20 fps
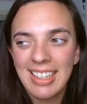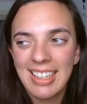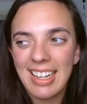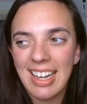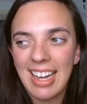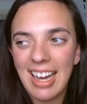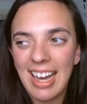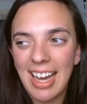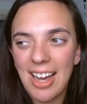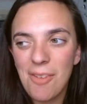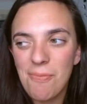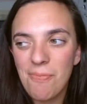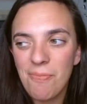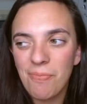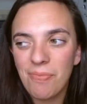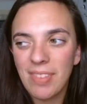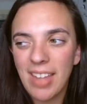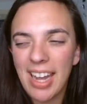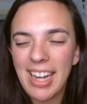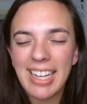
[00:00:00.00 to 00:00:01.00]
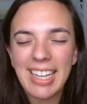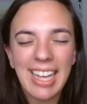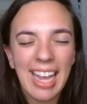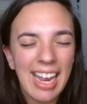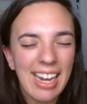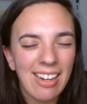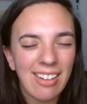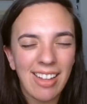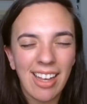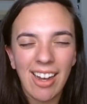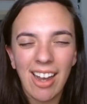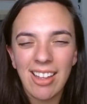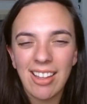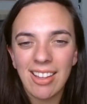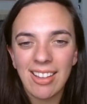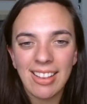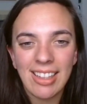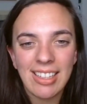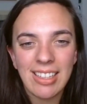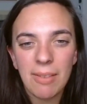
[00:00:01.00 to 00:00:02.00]
And again, like
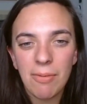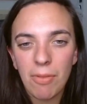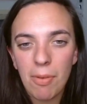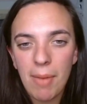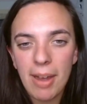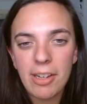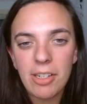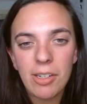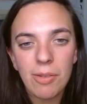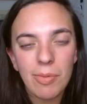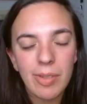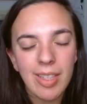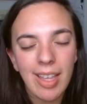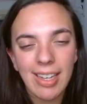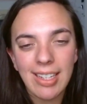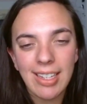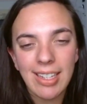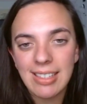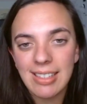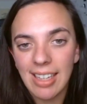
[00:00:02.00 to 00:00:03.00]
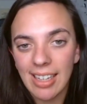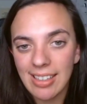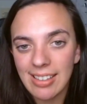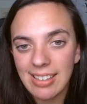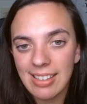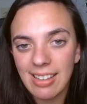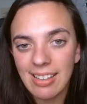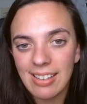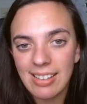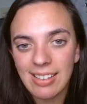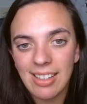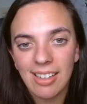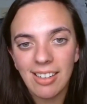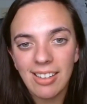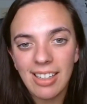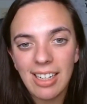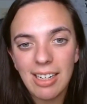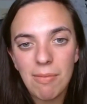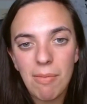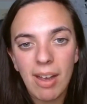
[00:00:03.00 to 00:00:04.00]
this information was like
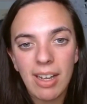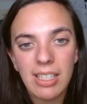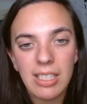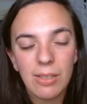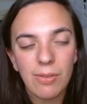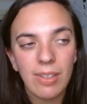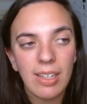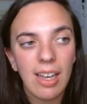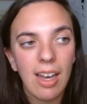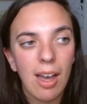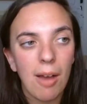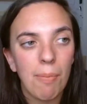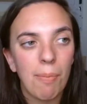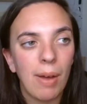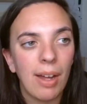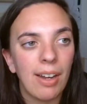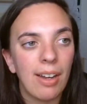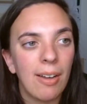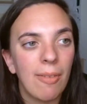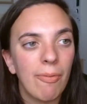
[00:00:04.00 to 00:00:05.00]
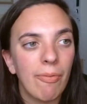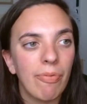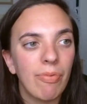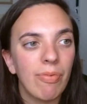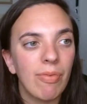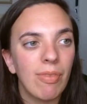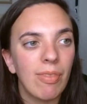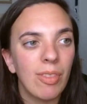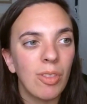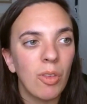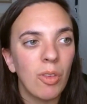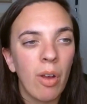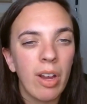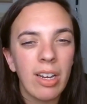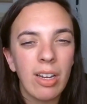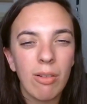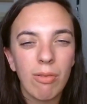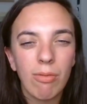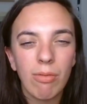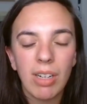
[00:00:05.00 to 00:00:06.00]
subtly in my sphere, but not in
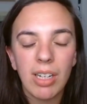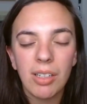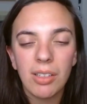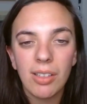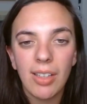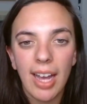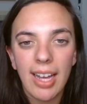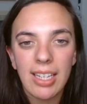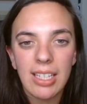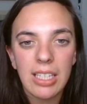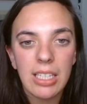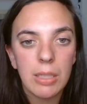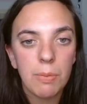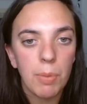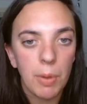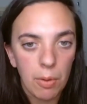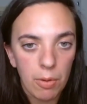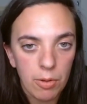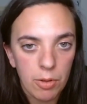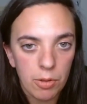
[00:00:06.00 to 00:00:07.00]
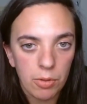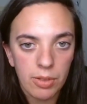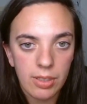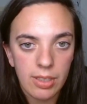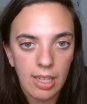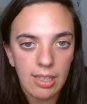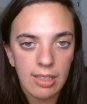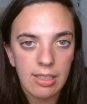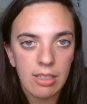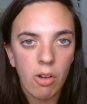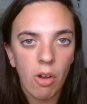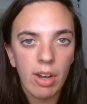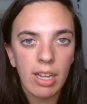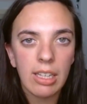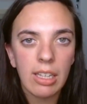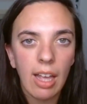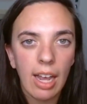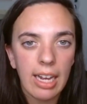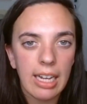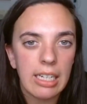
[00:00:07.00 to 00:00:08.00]
a real like spiritual sense, not in
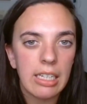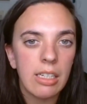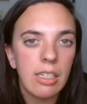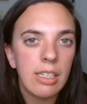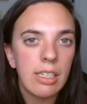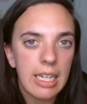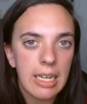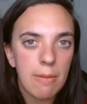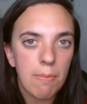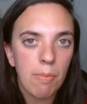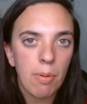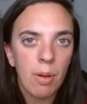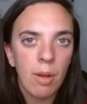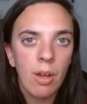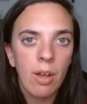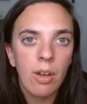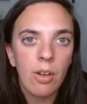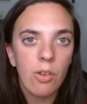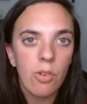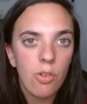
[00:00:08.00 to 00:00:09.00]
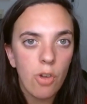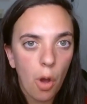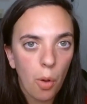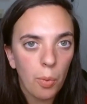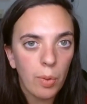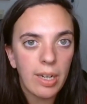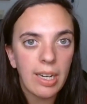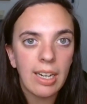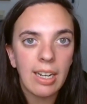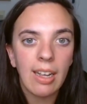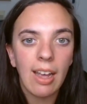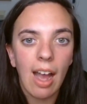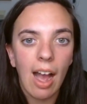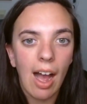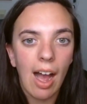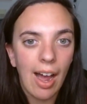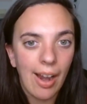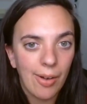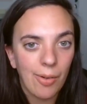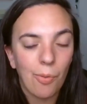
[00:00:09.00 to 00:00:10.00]
like a deep, knowing,
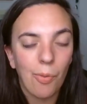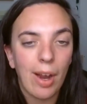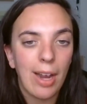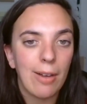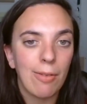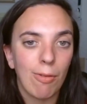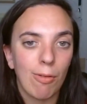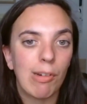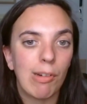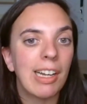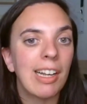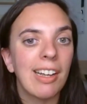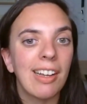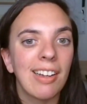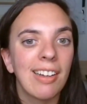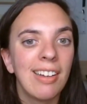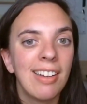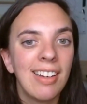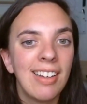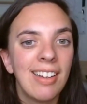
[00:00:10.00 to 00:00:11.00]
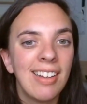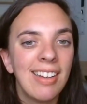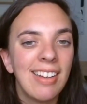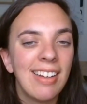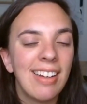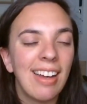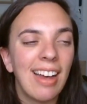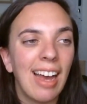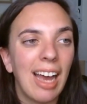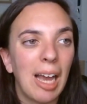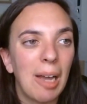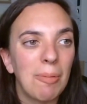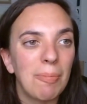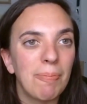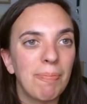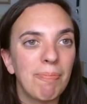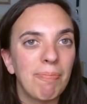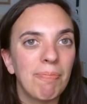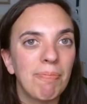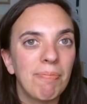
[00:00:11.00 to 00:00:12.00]
unwavering,
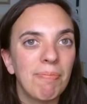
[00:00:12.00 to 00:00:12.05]
in